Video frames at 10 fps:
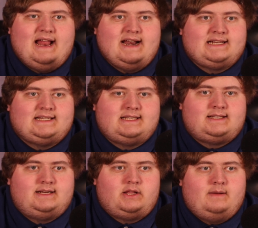And I said this in
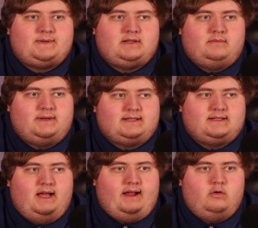another episode, but it's like,